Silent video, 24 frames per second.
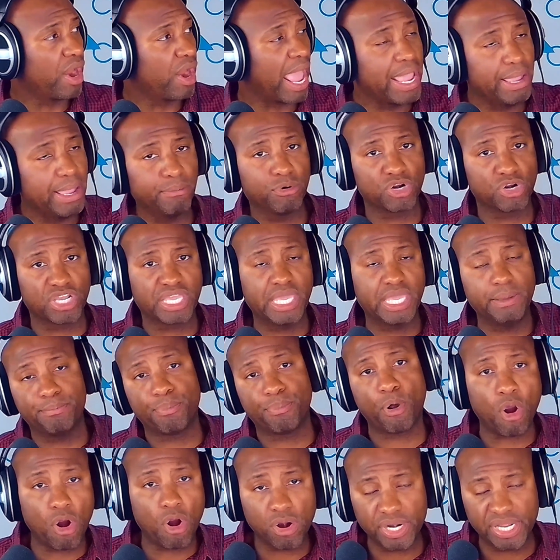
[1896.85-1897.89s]
able to keep
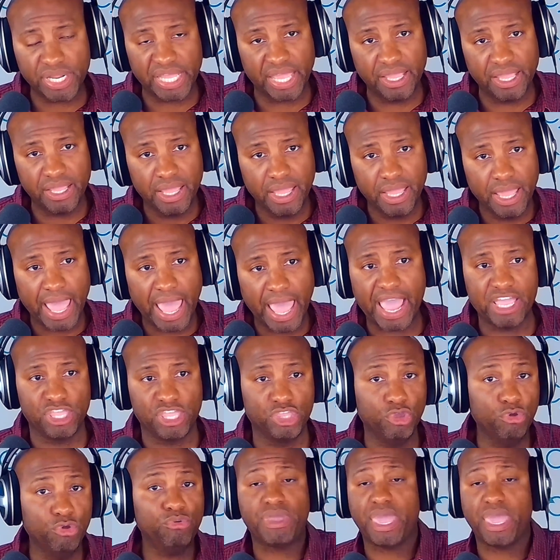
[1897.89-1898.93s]
partying and
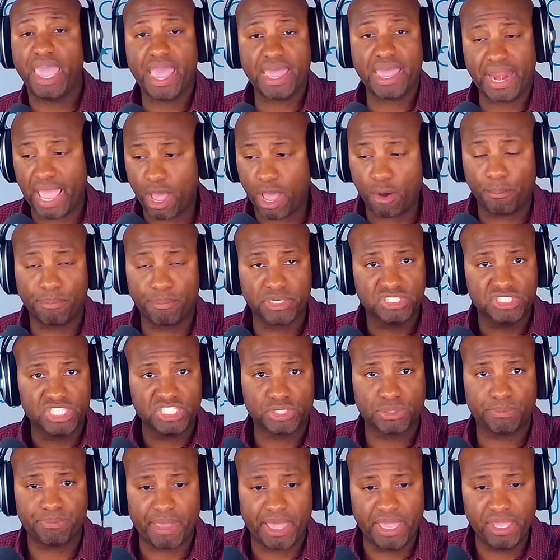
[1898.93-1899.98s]
you can't help
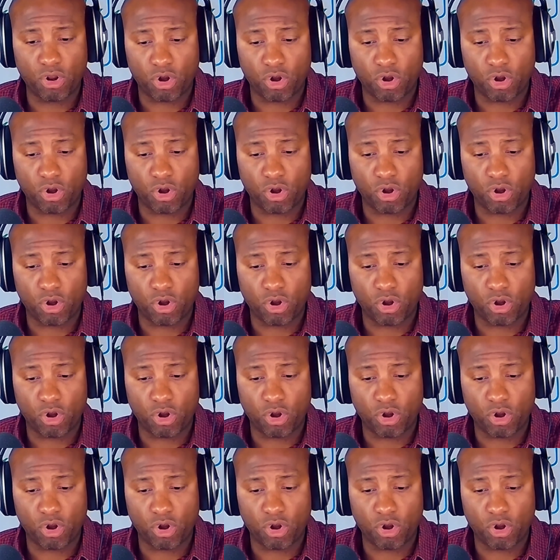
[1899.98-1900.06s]
participate,